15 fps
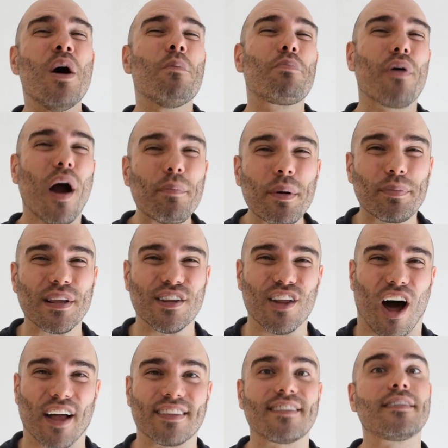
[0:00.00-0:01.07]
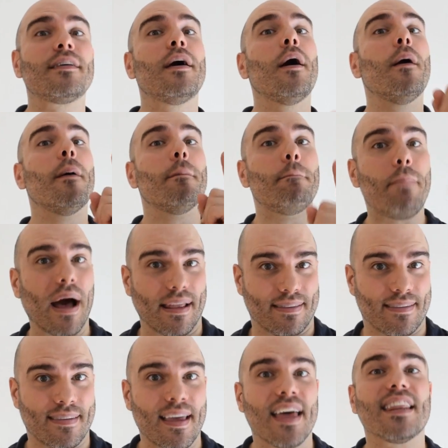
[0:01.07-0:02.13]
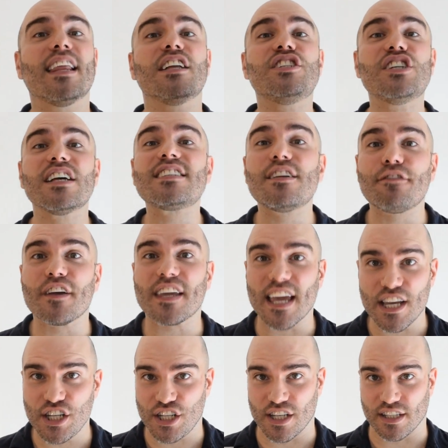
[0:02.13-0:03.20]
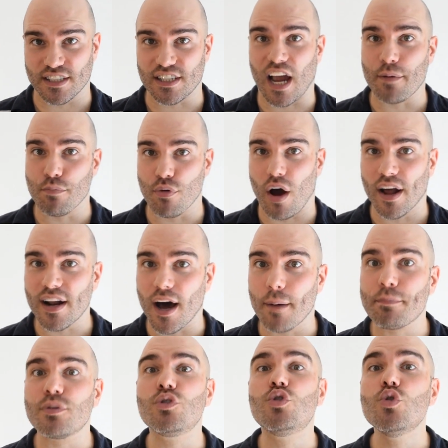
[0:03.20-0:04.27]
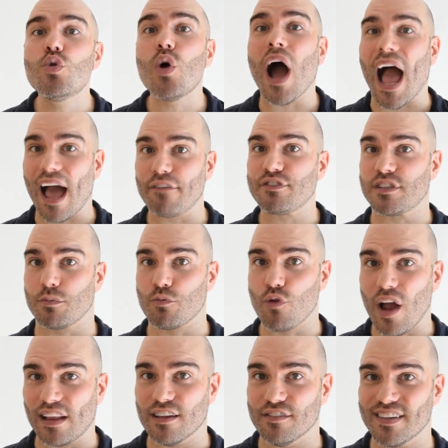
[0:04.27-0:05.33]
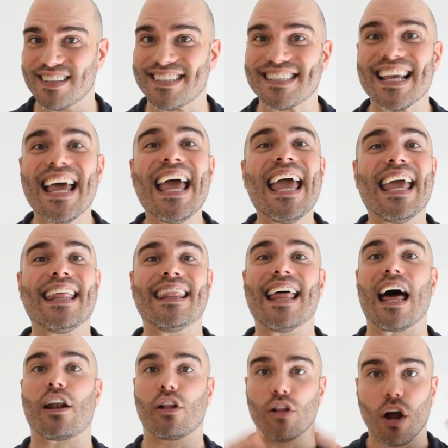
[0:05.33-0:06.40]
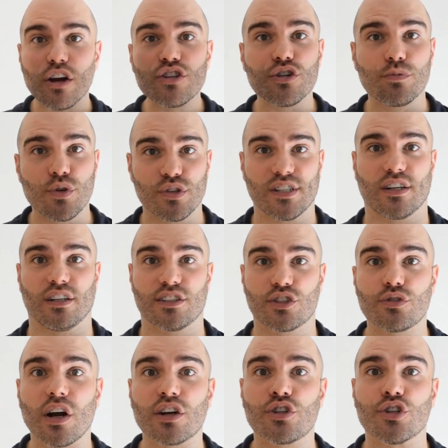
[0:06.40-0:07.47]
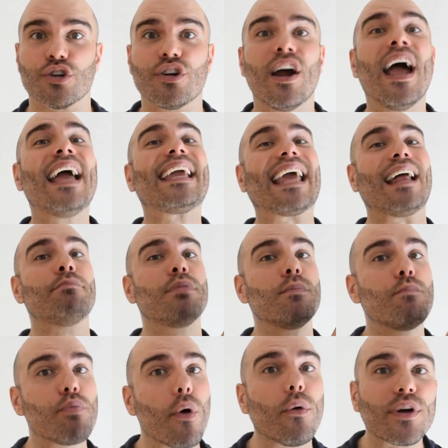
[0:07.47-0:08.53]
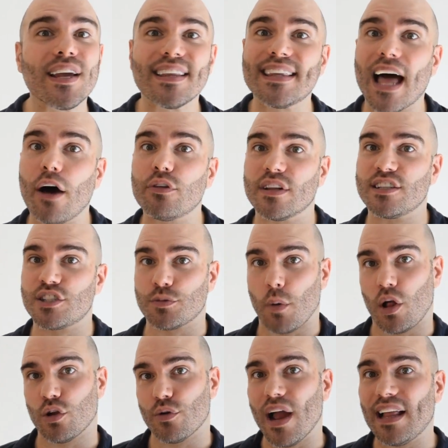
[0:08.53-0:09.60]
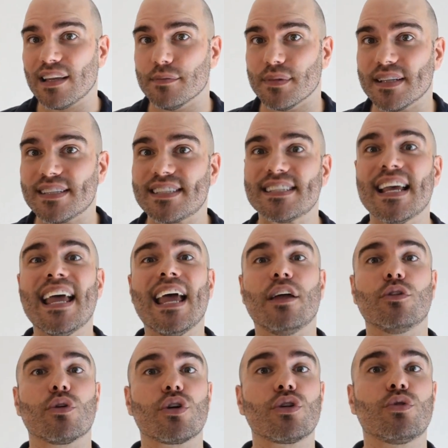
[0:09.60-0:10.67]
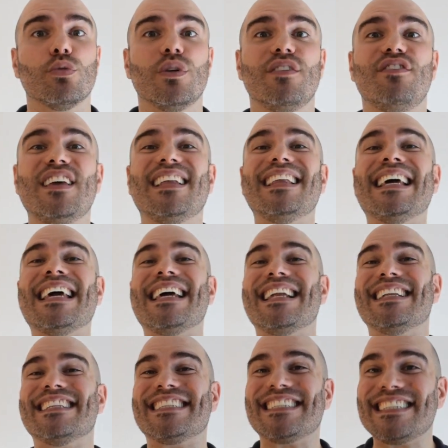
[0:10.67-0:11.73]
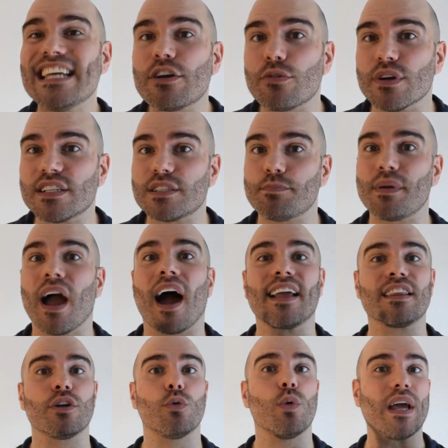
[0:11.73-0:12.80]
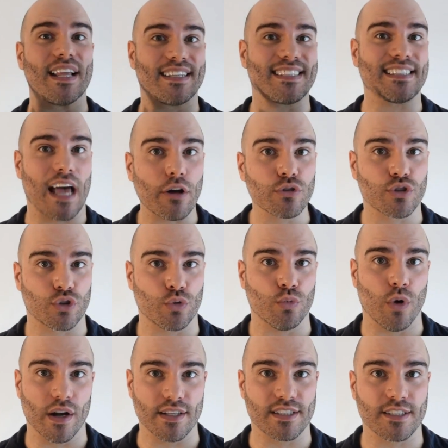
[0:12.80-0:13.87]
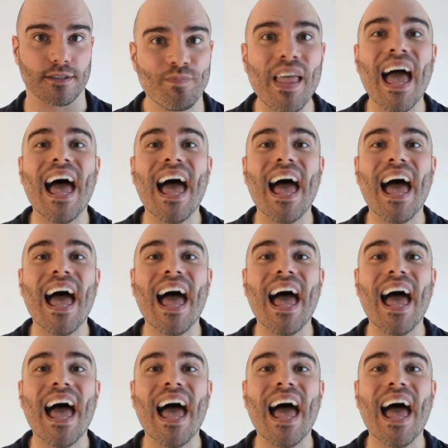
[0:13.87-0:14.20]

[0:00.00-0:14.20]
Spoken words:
Probably not. But the justifications I brought up do have some relevance in that a larger musical structure can be broken down in smaller elements in order to reveal hidden secrets behind the way it sounds to us.